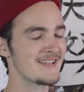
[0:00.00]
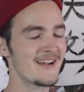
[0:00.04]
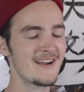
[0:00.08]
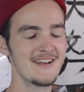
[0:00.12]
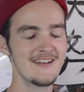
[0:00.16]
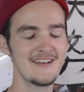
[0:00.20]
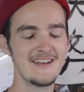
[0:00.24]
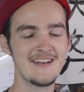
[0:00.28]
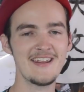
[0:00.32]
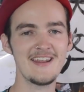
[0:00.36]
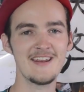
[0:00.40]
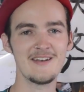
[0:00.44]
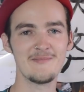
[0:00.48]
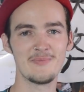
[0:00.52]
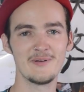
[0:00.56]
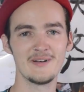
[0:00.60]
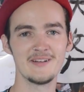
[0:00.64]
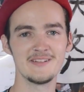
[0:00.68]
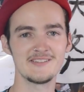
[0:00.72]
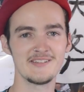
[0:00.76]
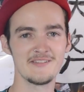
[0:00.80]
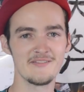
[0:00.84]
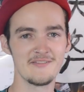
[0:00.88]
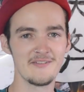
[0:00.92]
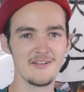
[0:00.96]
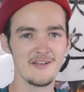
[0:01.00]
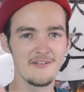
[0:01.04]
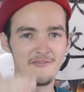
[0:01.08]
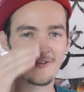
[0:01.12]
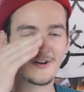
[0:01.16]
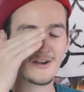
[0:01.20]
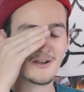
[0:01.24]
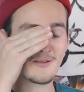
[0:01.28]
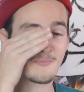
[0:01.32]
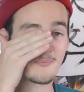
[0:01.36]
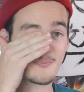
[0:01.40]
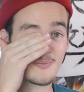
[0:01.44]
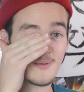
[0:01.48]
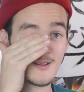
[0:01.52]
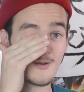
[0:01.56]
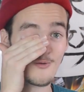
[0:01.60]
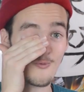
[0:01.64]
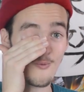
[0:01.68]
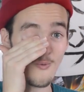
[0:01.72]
not a need, but it's a very big